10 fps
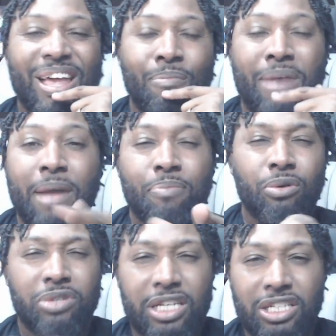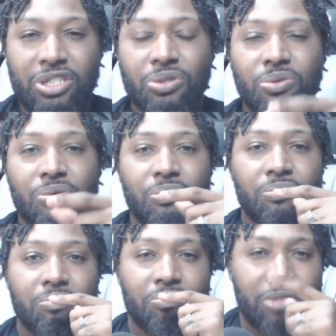my potential.
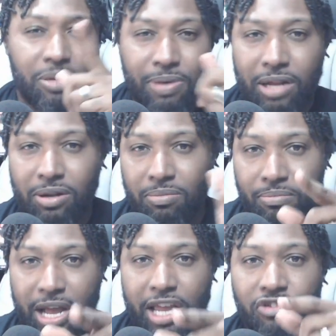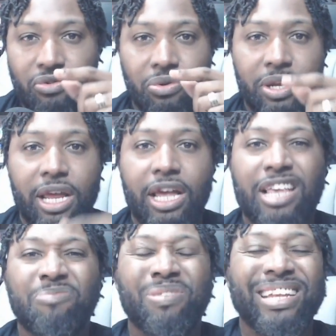Think about my intro today.
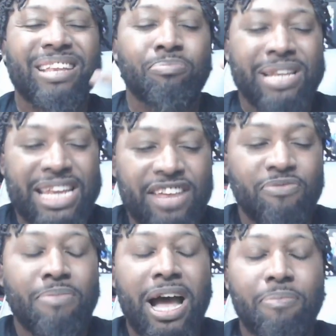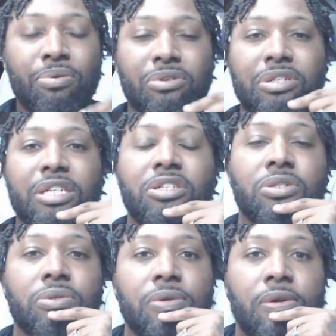It's beneath my
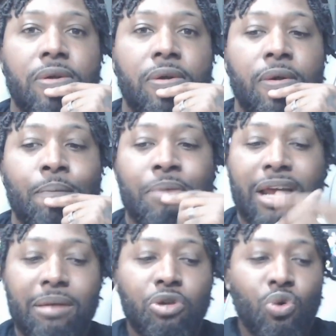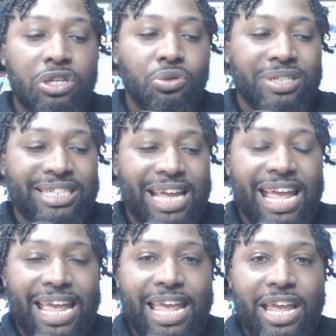potential, but I'm going to
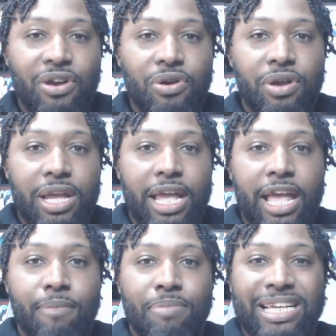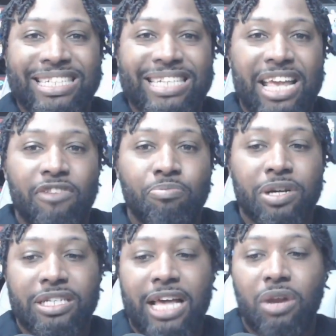stay here and be safe
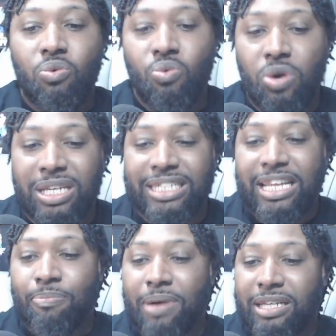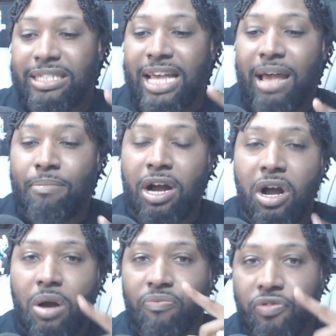because I don't want to step outside my
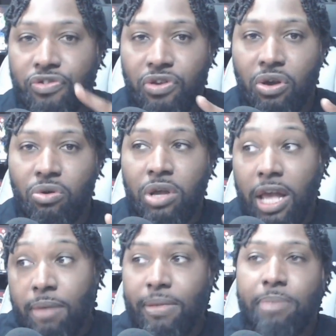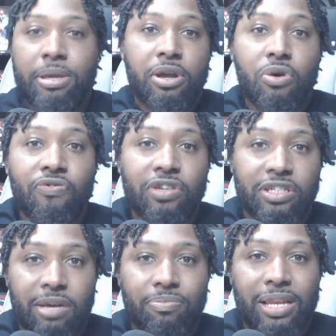comfort zone and maybe go for
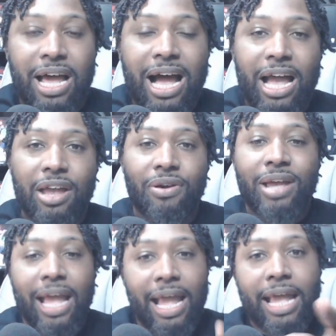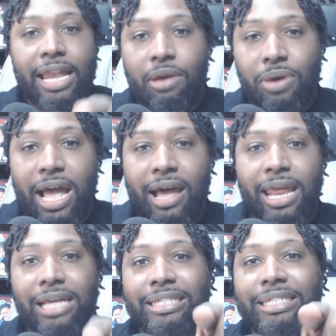something higher. And they will have
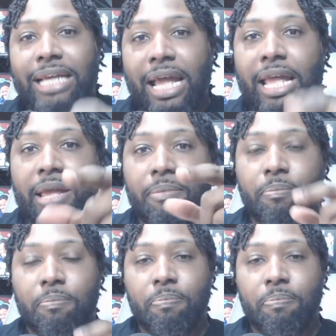that same